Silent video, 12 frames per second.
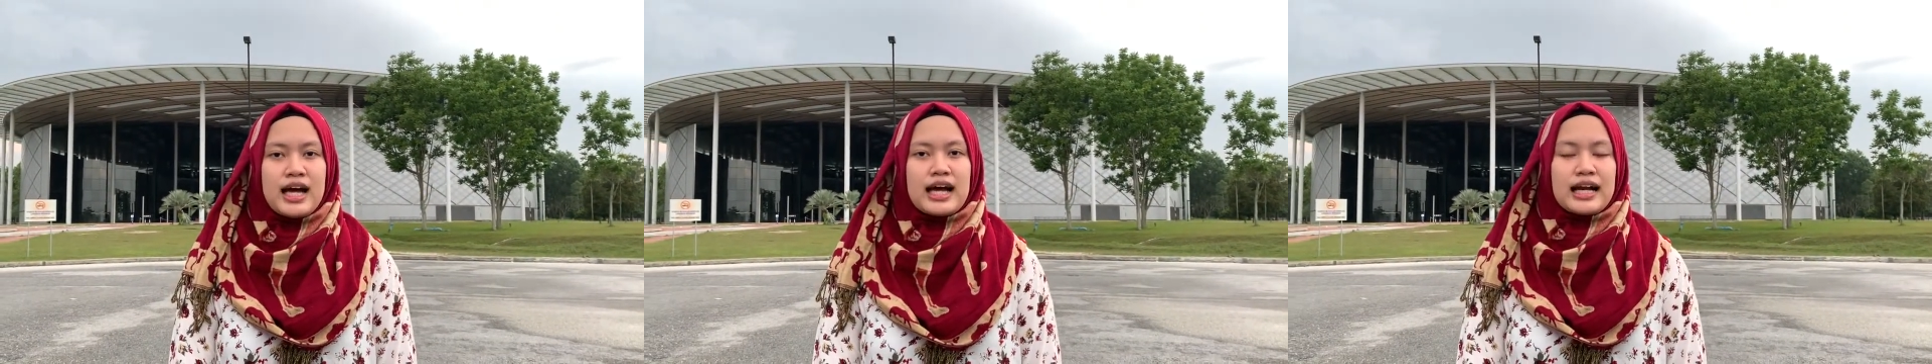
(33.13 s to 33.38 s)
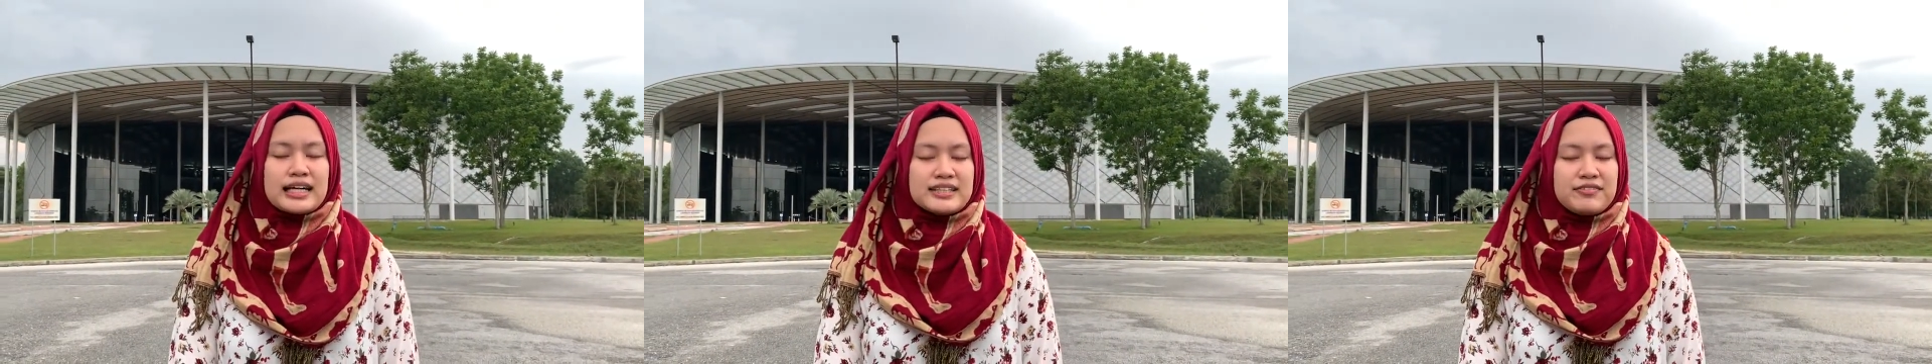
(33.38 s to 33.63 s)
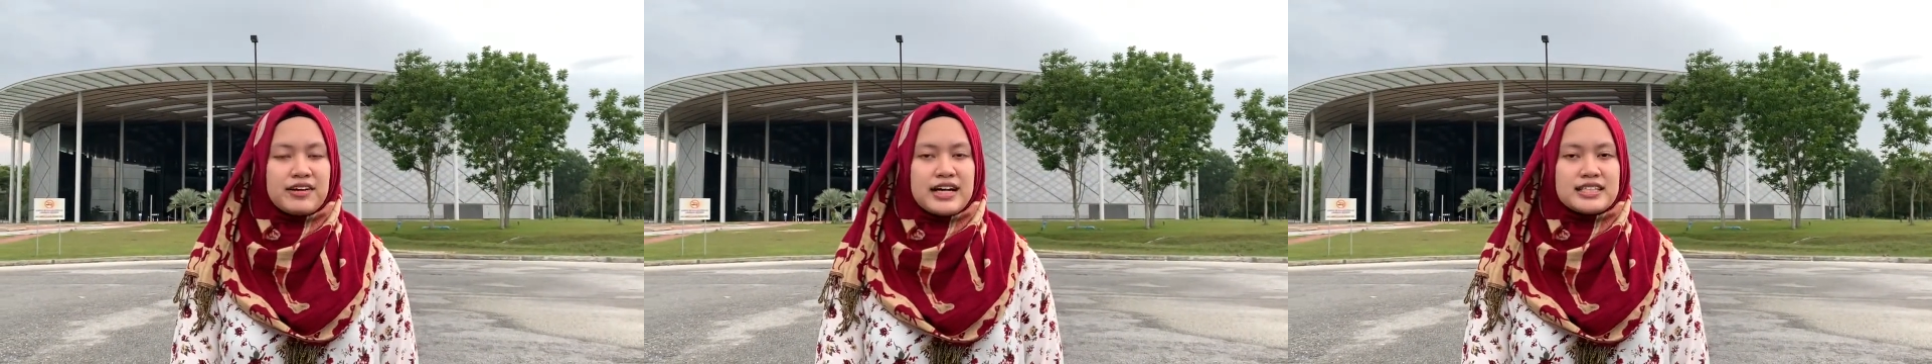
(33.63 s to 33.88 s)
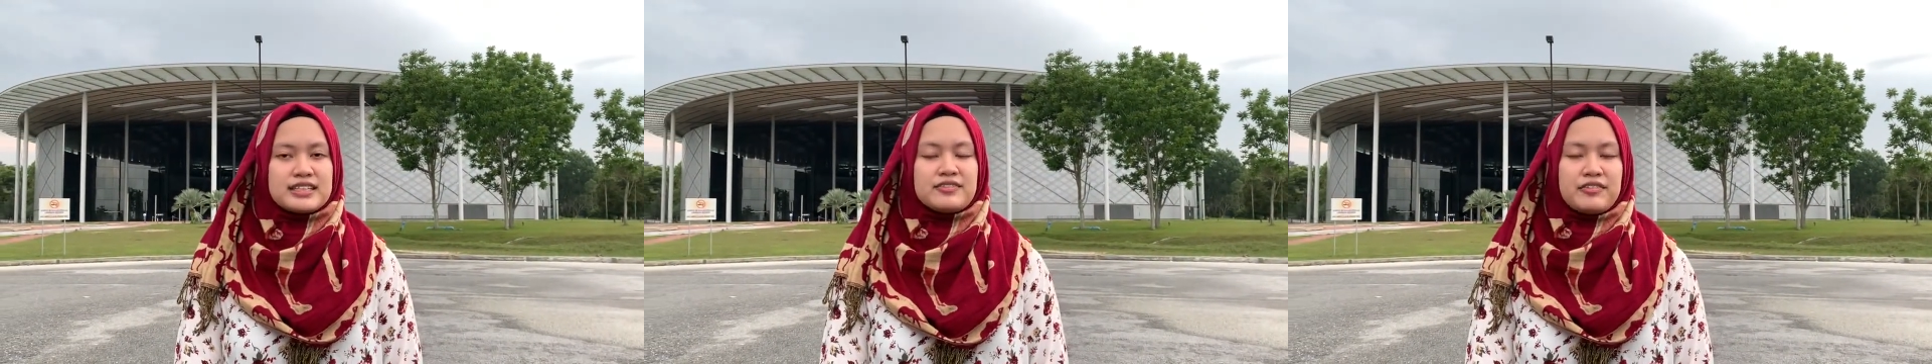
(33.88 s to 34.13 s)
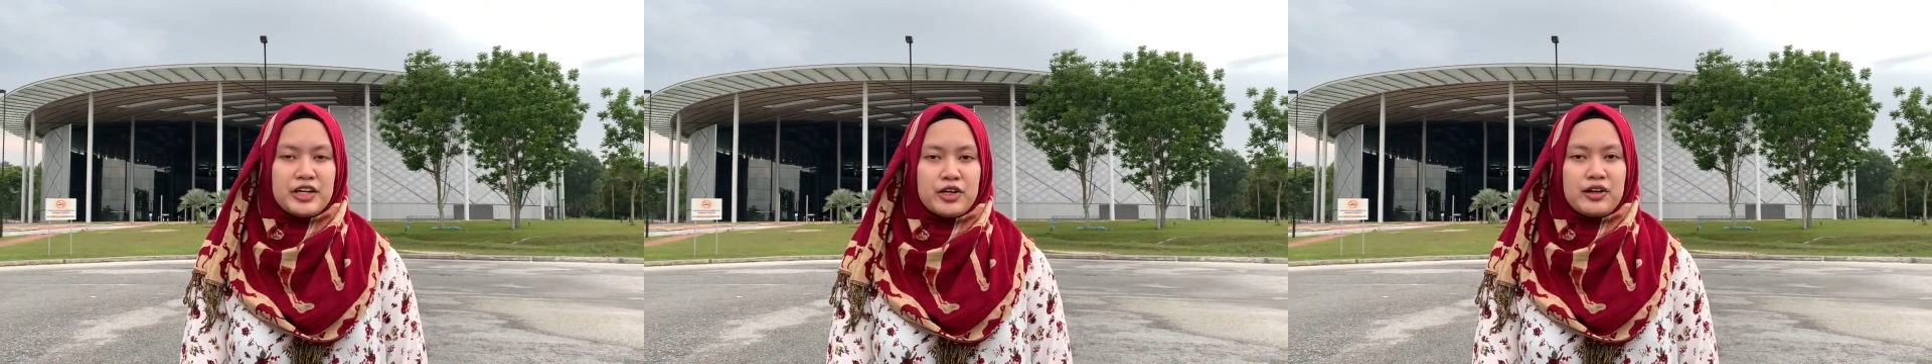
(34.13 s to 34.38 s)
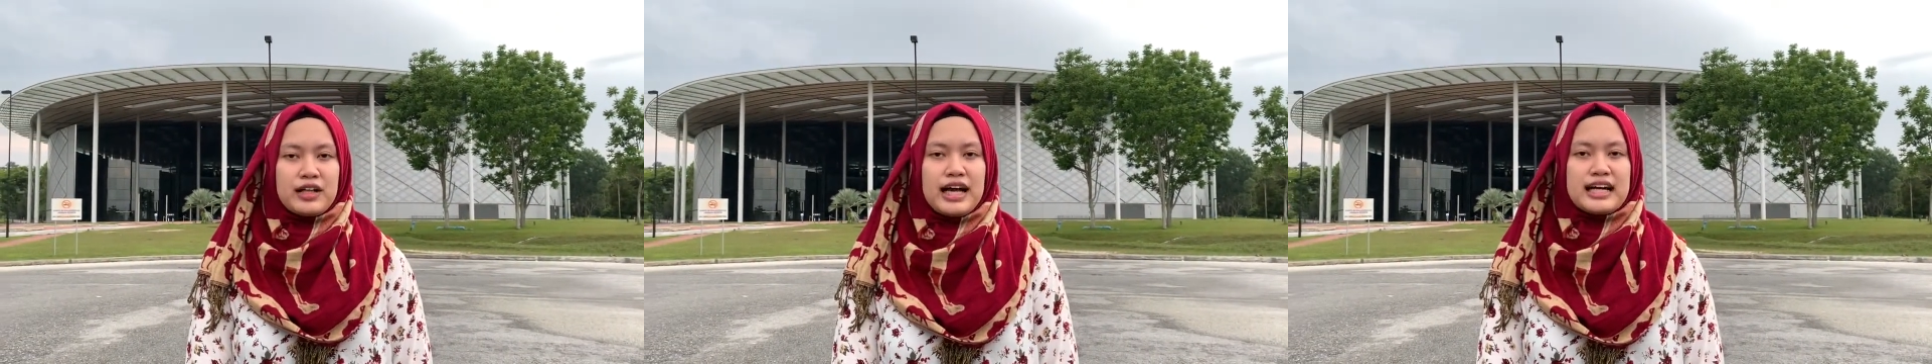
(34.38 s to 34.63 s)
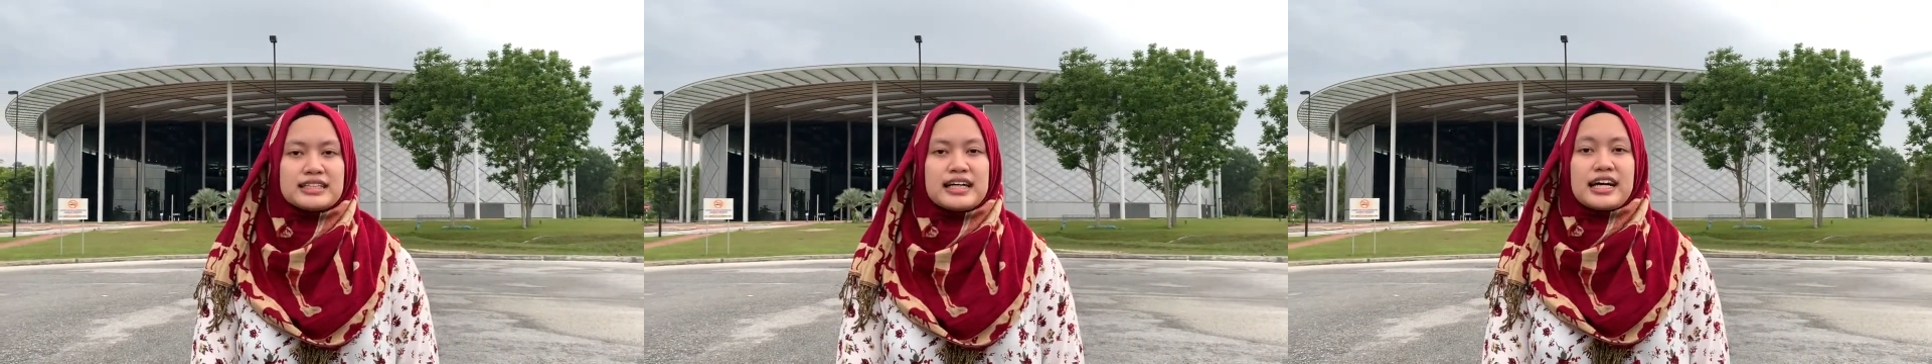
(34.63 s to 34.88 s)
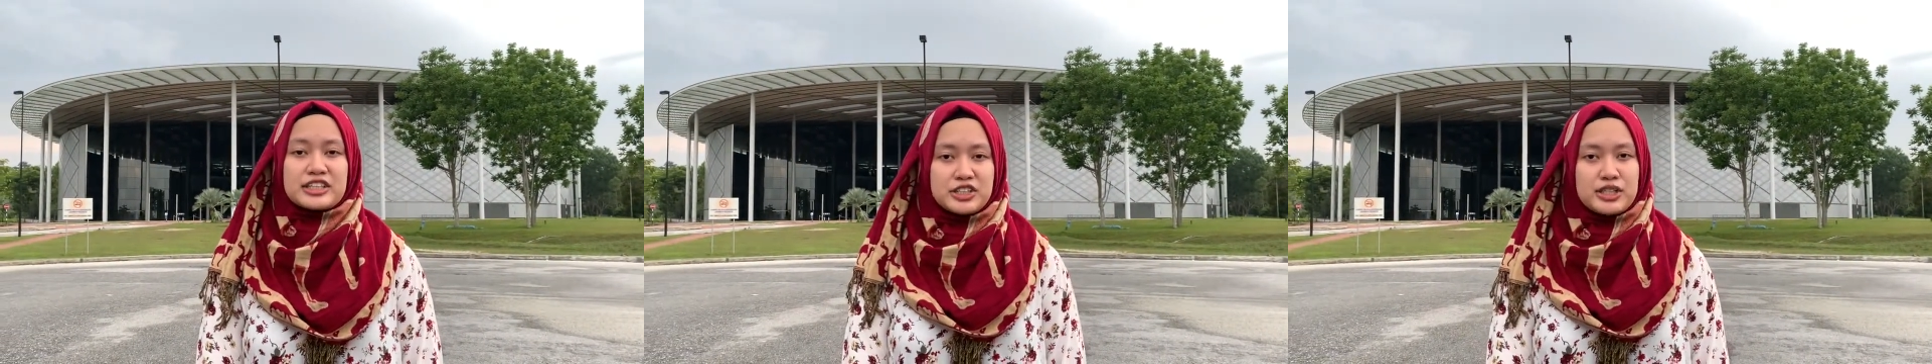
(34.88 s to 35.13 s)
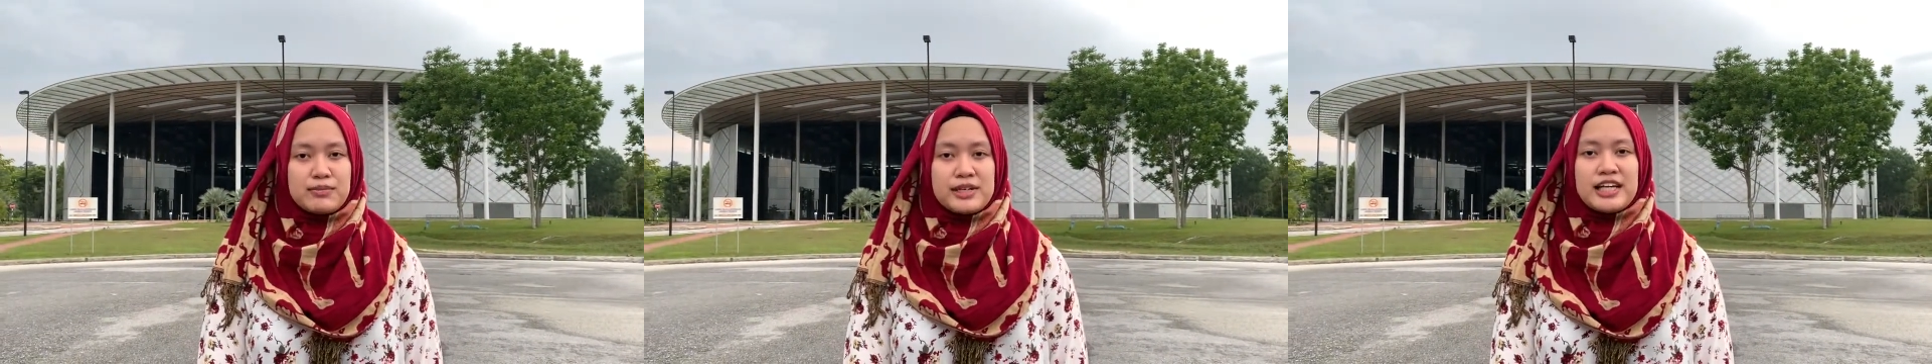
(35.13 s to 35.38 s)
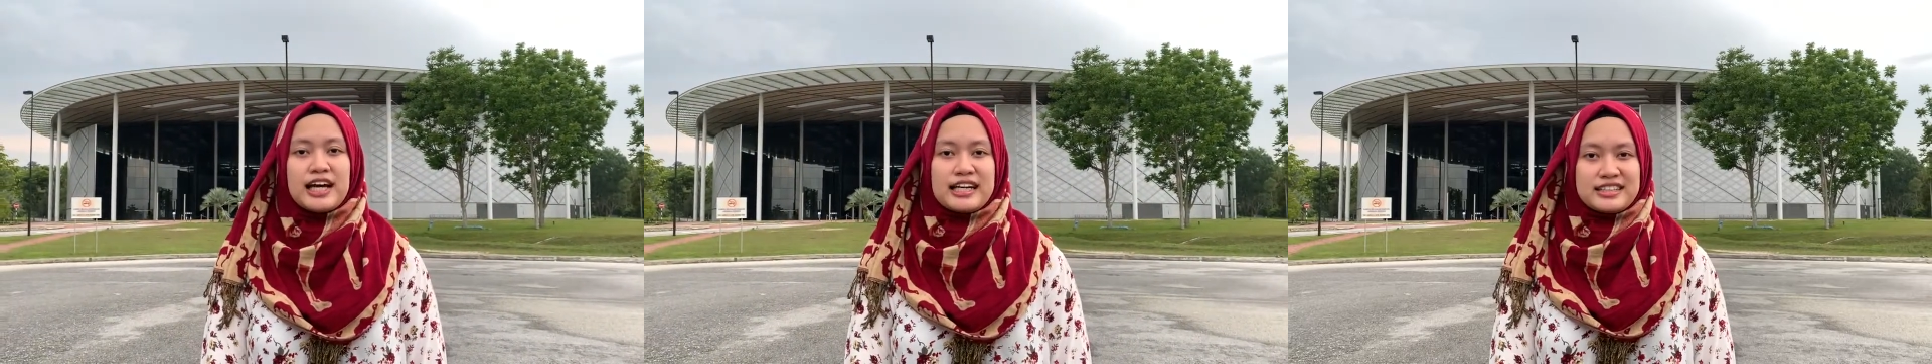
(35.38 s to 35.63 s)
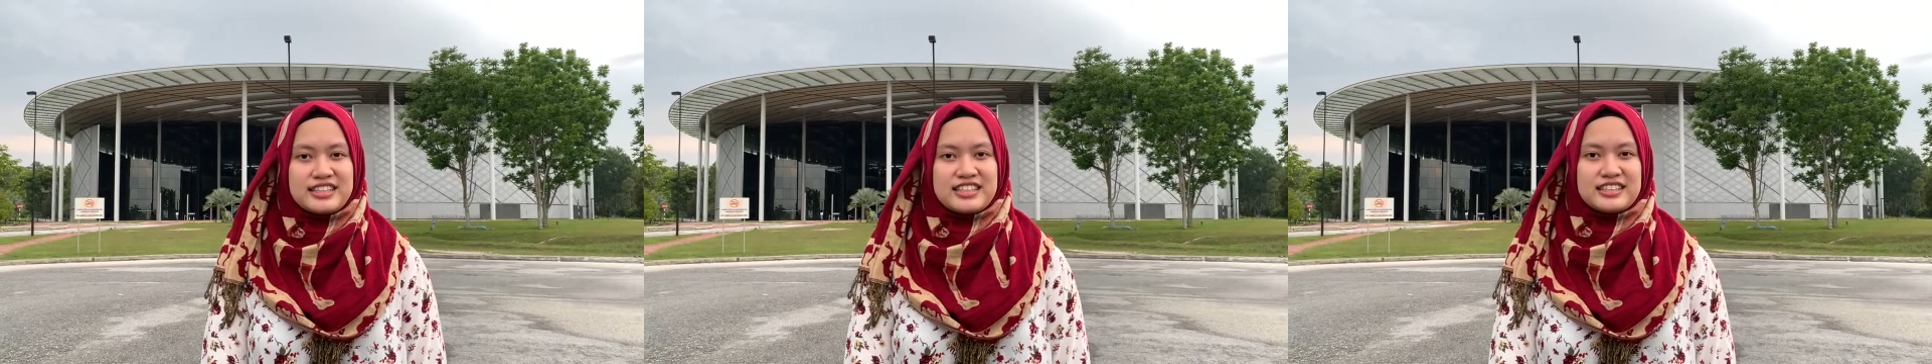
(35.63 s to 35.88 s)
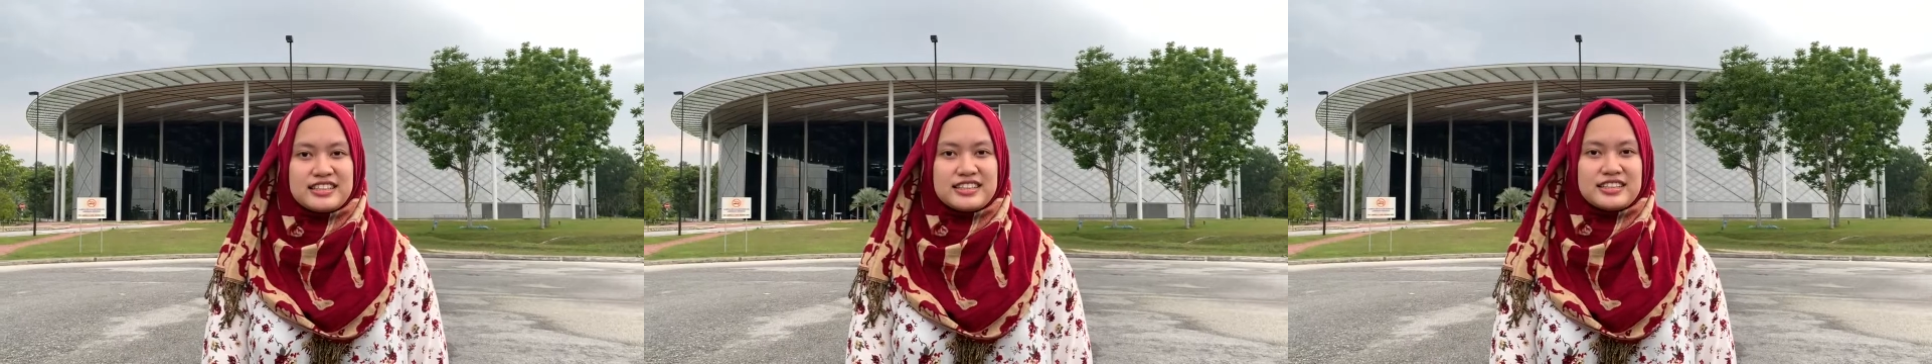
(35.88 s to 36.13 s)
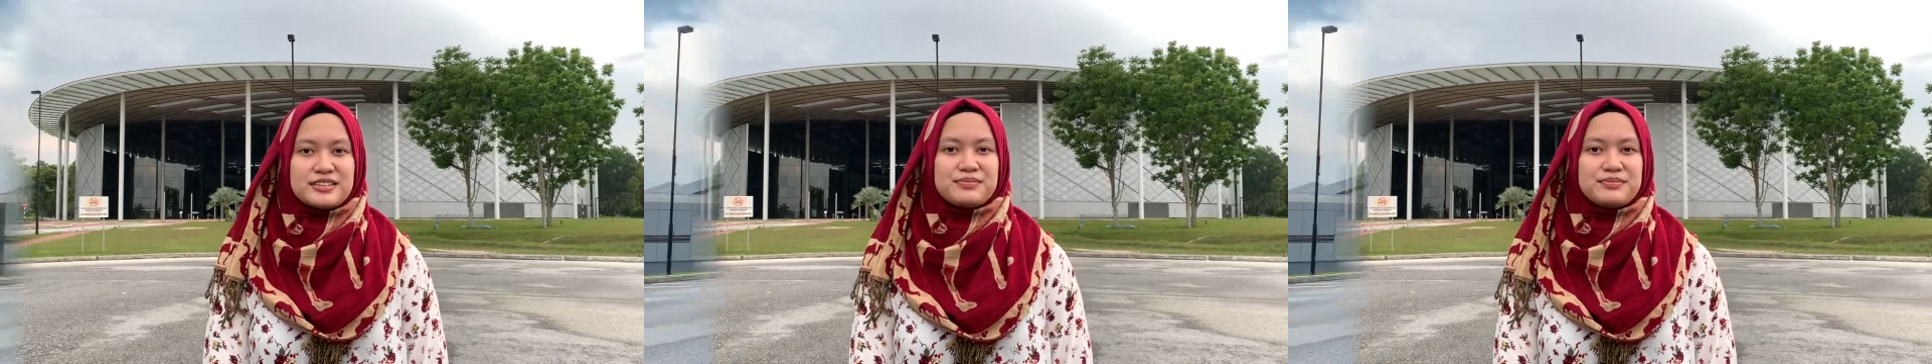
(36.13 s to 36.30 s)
classifies phenol as extremely hazardous.